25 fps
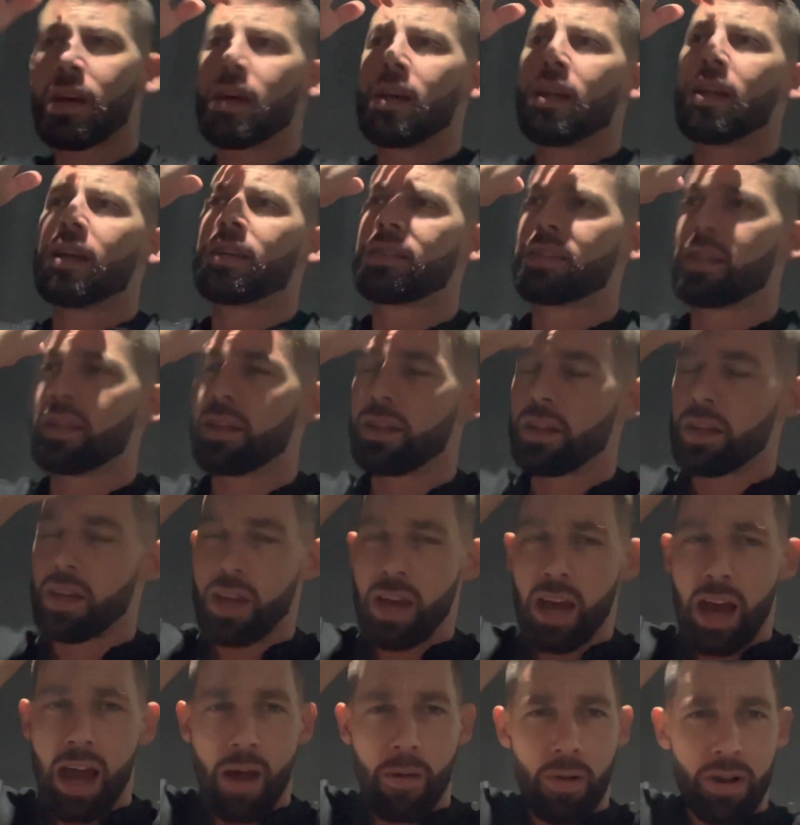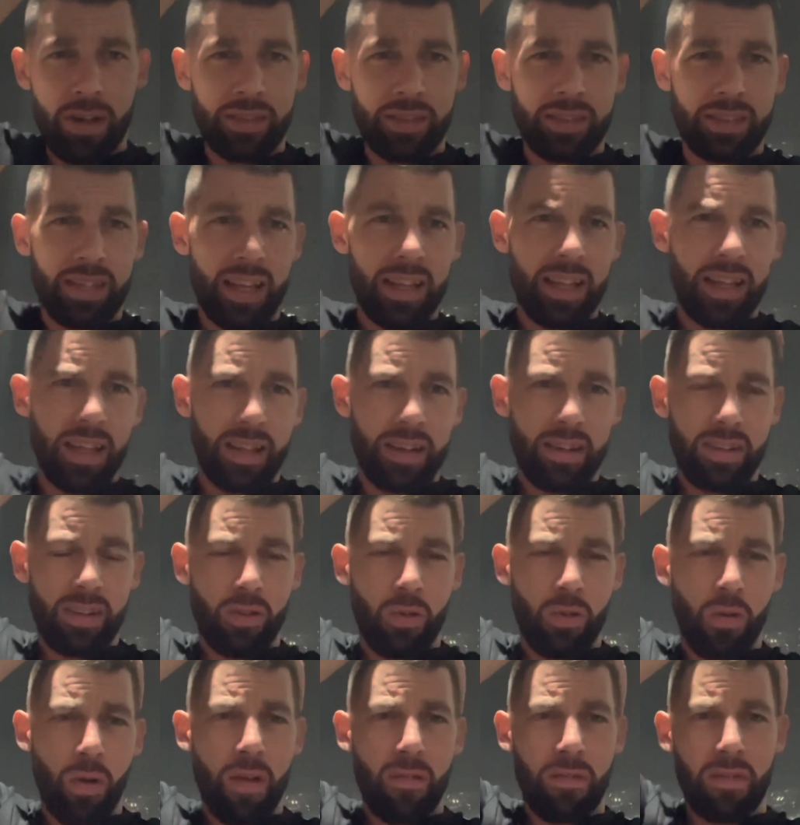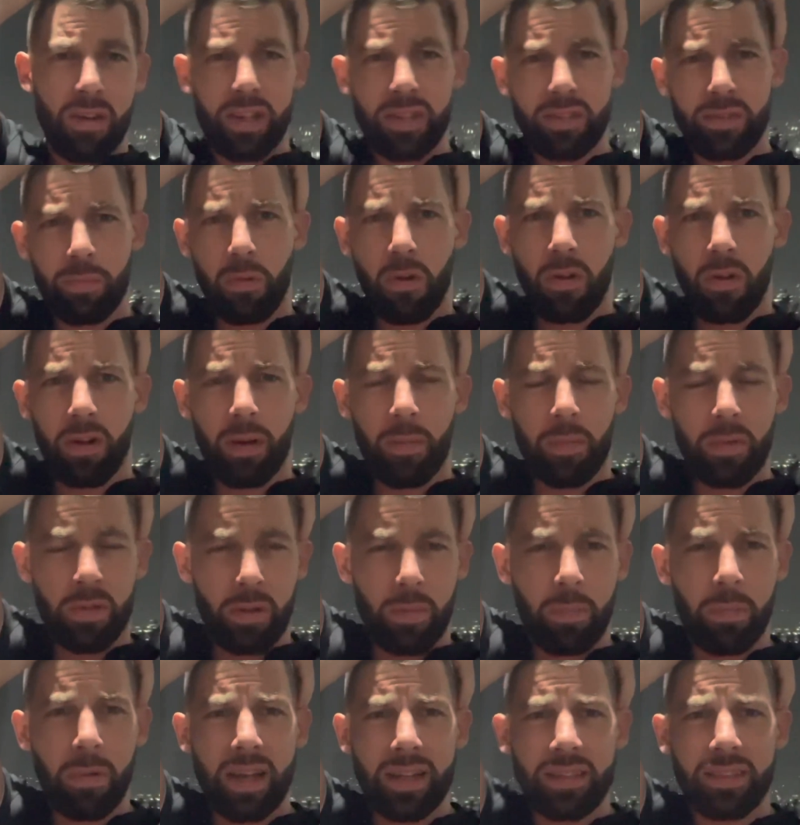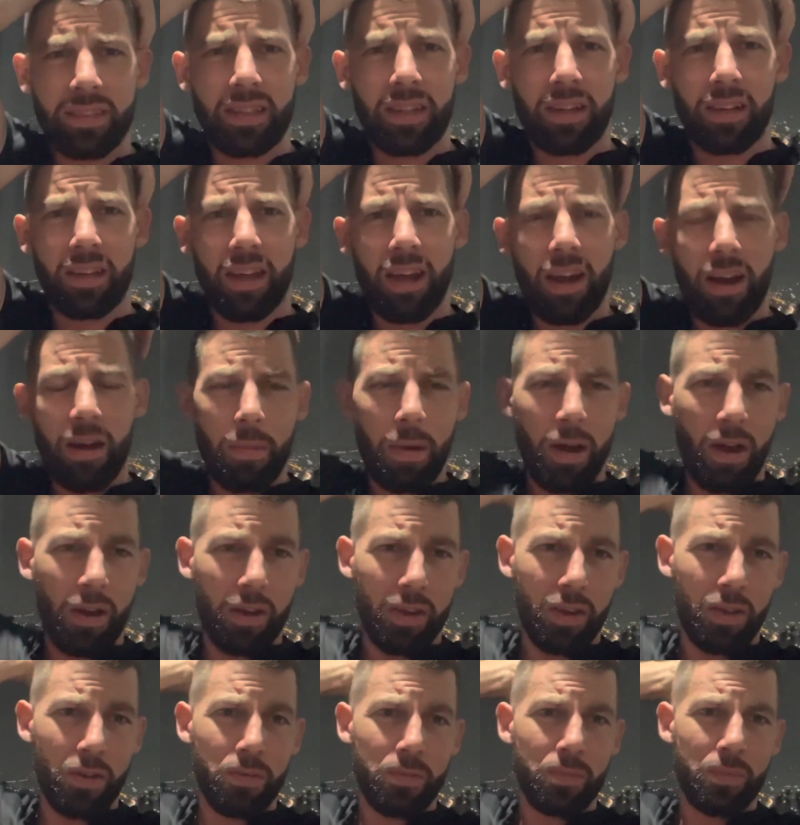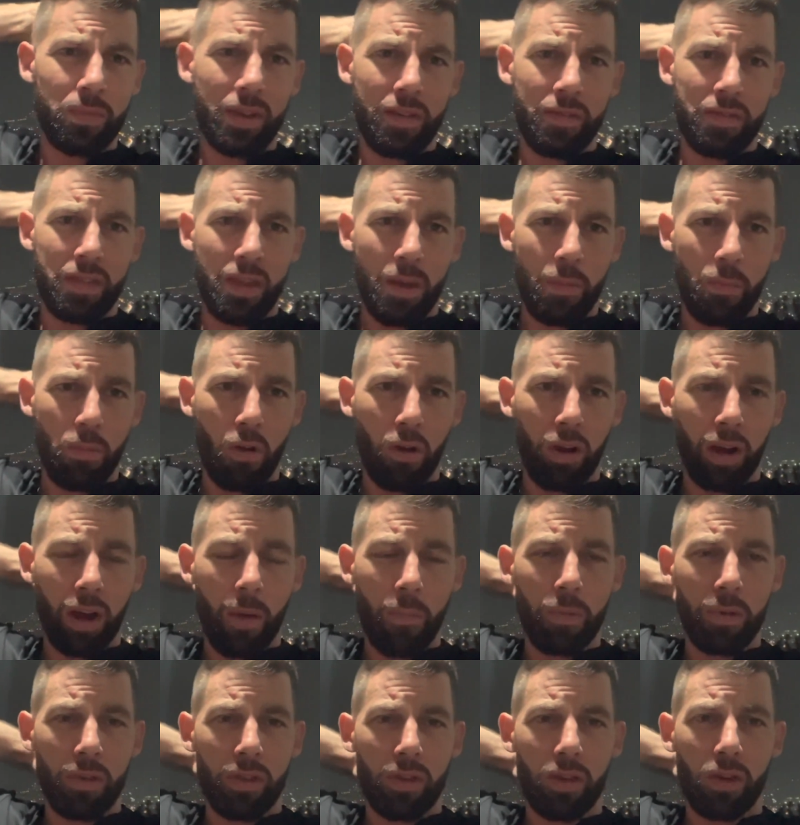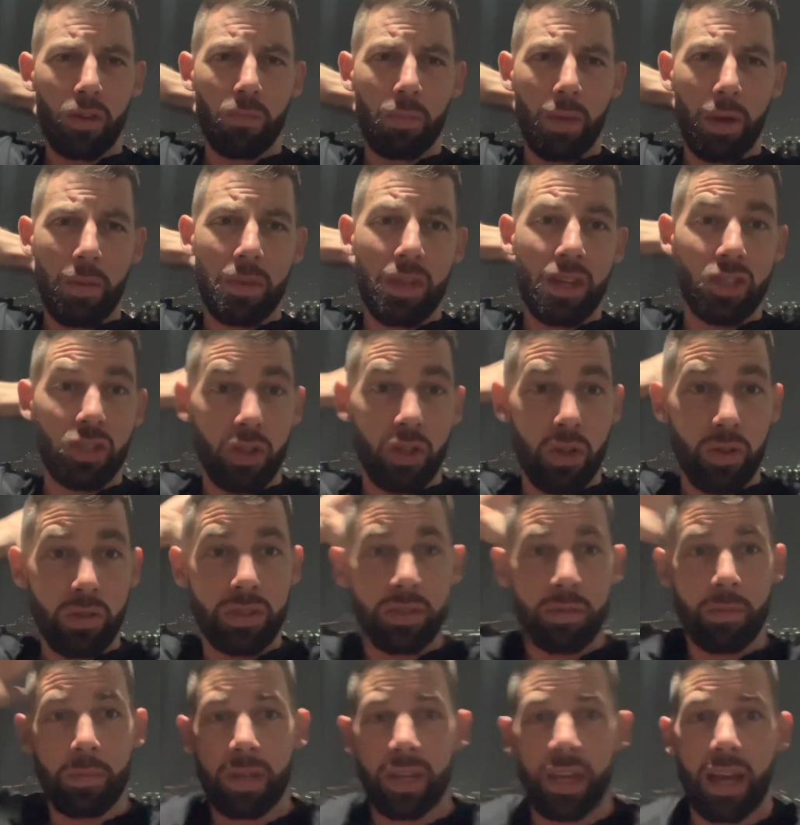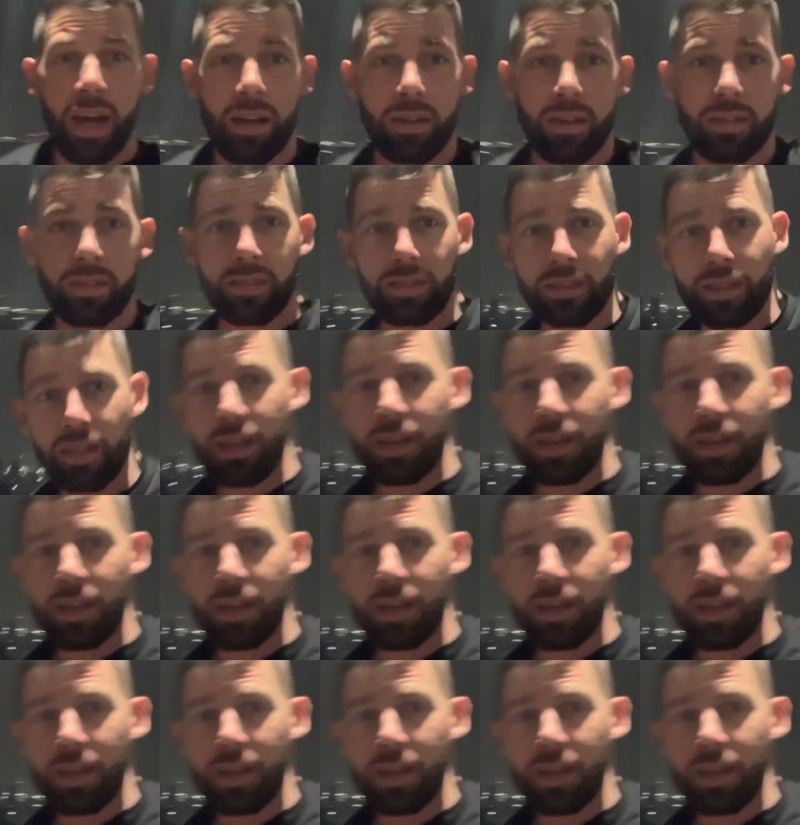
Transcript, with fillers: listen, I want to say that whoever it is that broke up with you probably still care about you. If they broke up with you, maybe they chose somebody else.